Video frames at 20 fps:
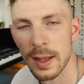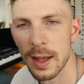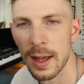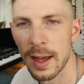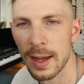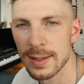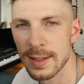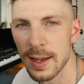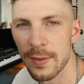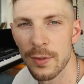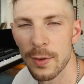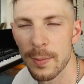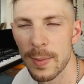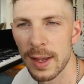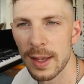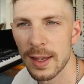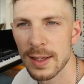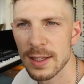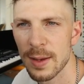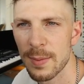Except for
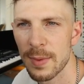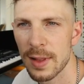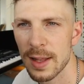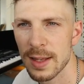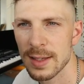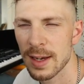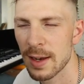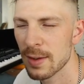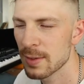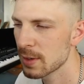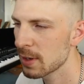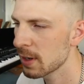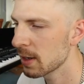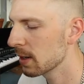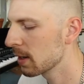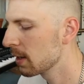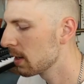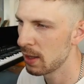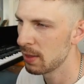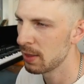making something that sounds
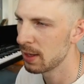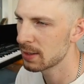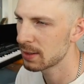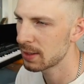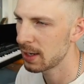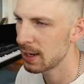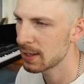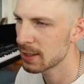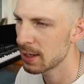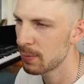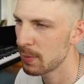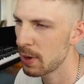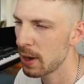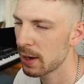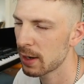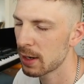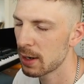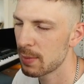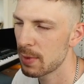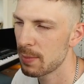good. In this case, I'm
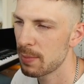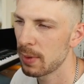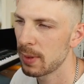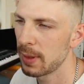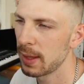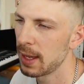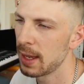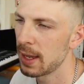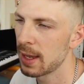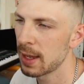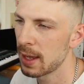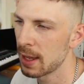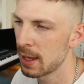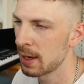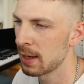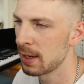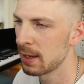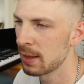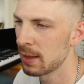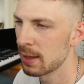not gonna be playing
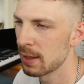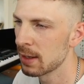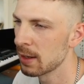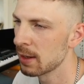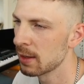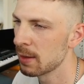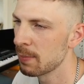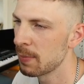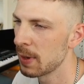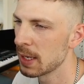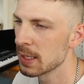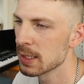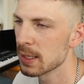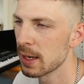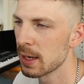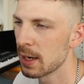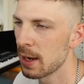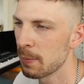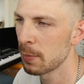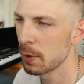in the bass
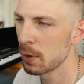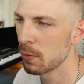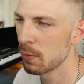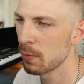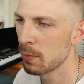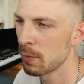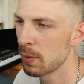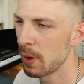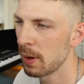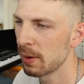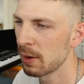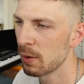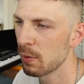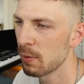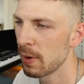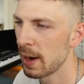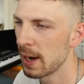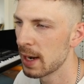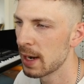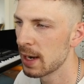line. gonna
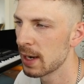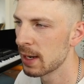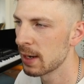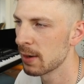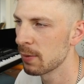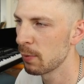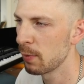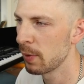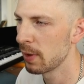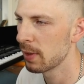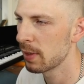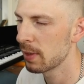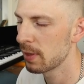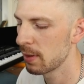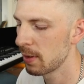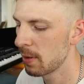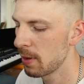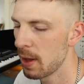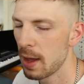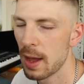write it in
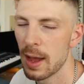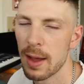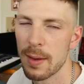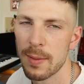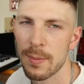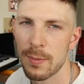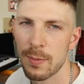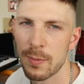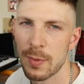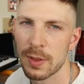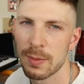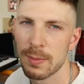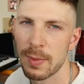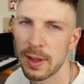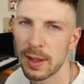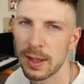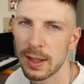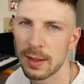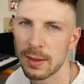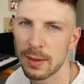with
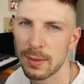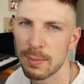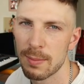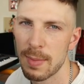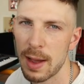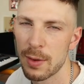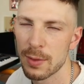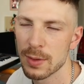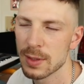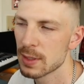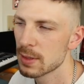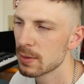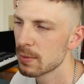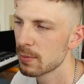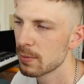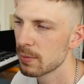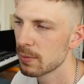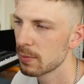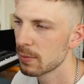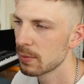my mouse.
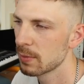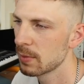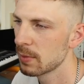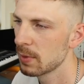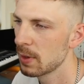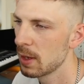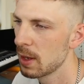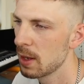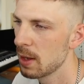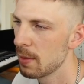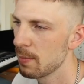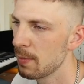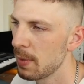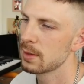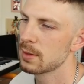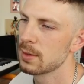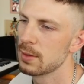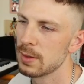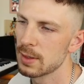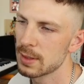
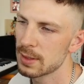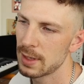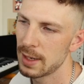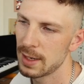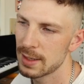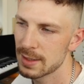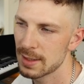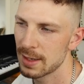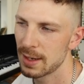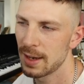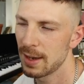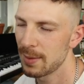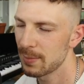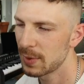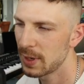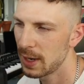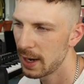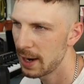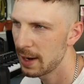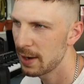So in this case, I'm
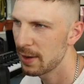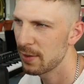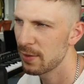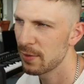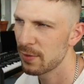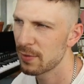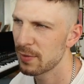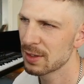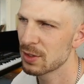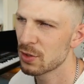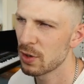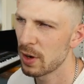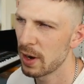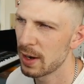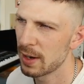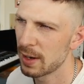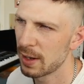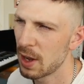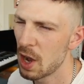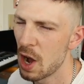kind of
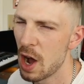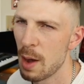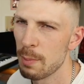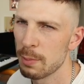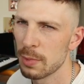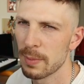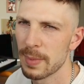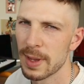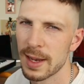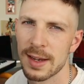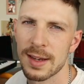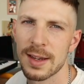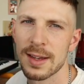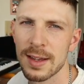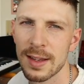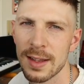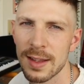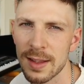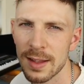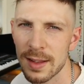trying to complement
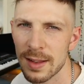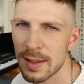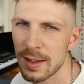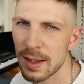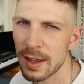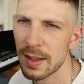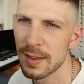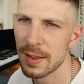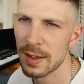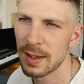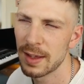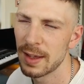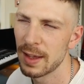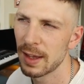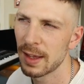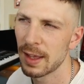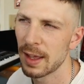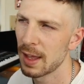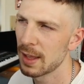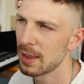the
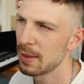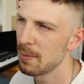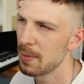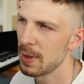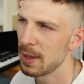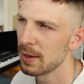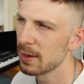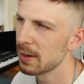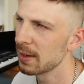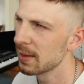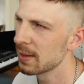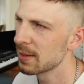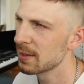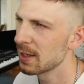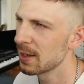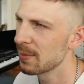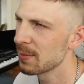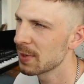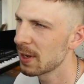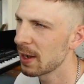kick and the melody at the
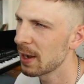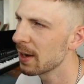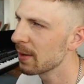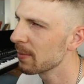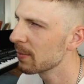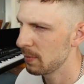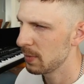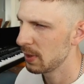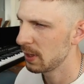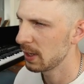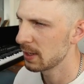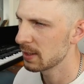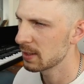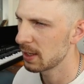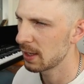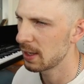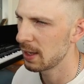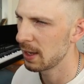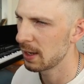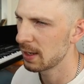same time. Because the
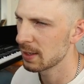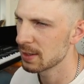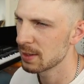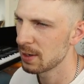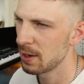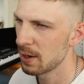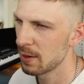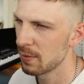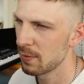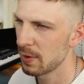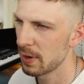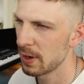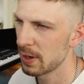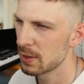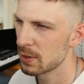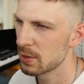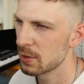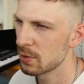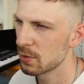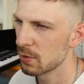kick is not a very
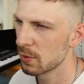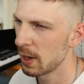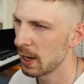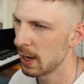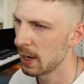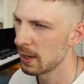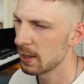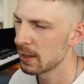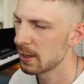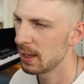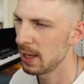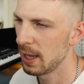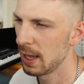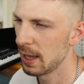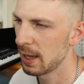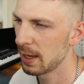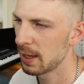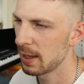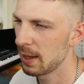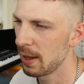straight
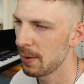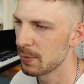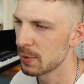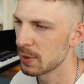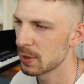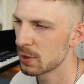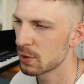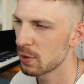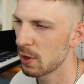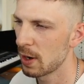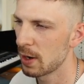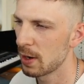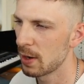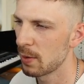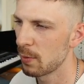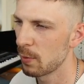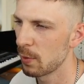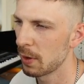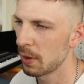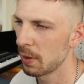kick, I'm just trying to
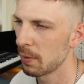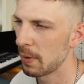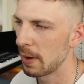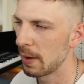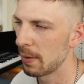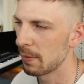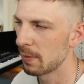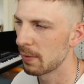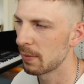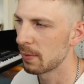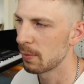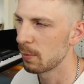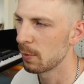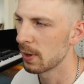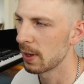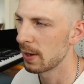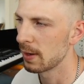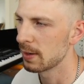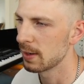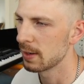work around what
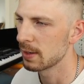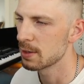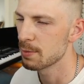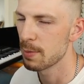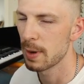I did to